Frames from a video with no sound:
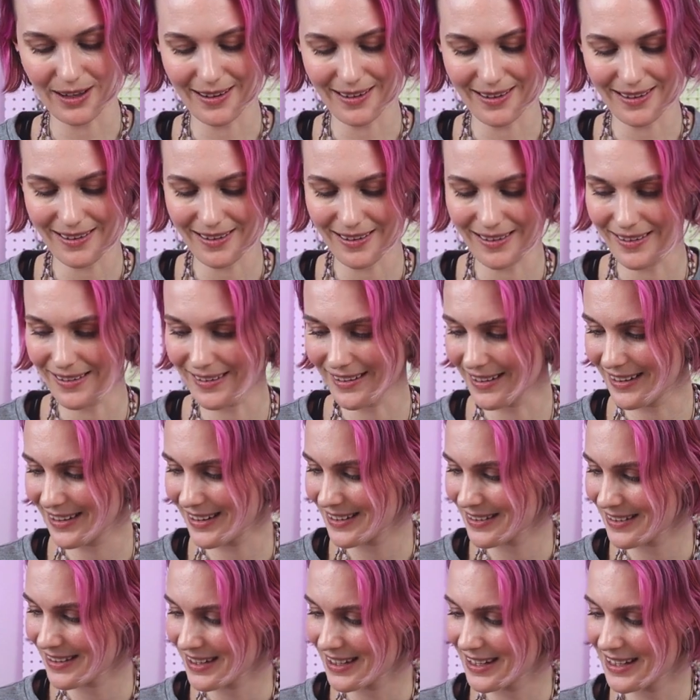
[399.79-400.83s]
Oh,
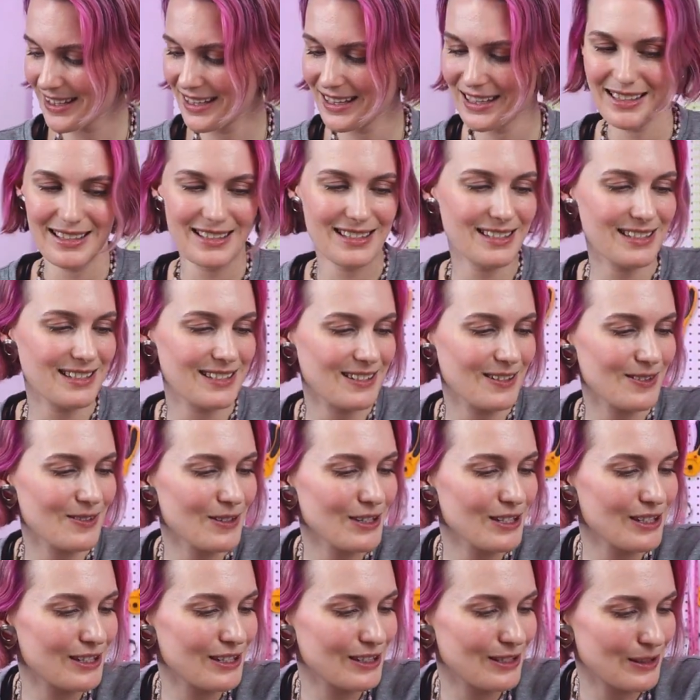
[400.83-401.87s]
so
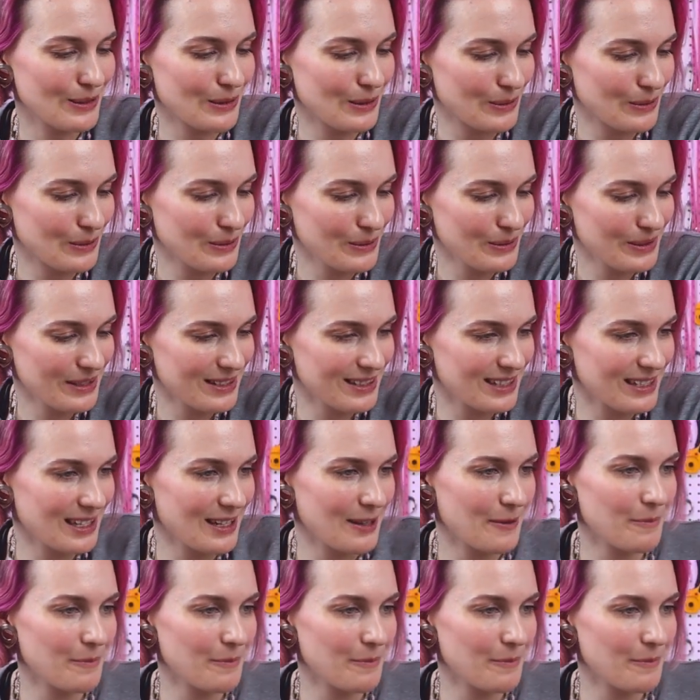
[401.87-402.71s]
cute.